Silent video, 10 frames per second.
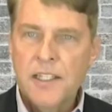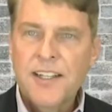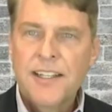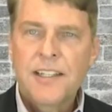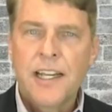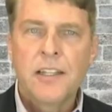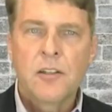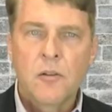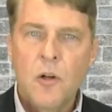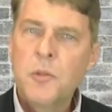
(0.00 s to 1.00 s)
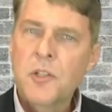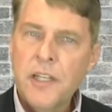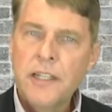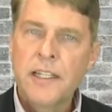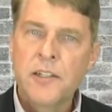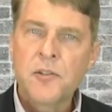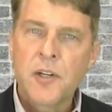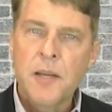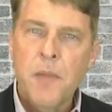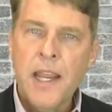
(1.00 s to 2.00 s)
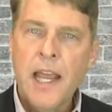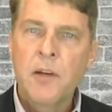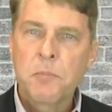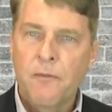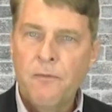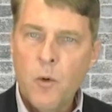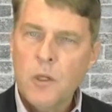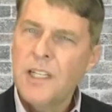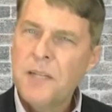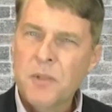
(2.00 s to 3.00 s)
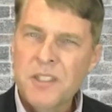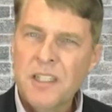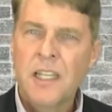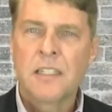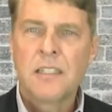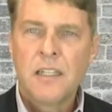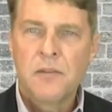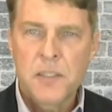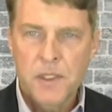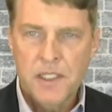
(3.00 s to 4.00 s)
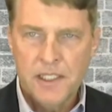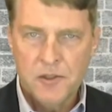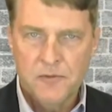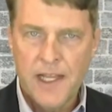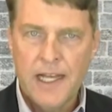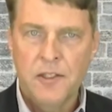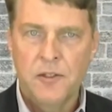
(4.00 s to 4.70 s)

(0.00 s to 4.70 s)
say that the global steel industry may have up to 14% of its potential value at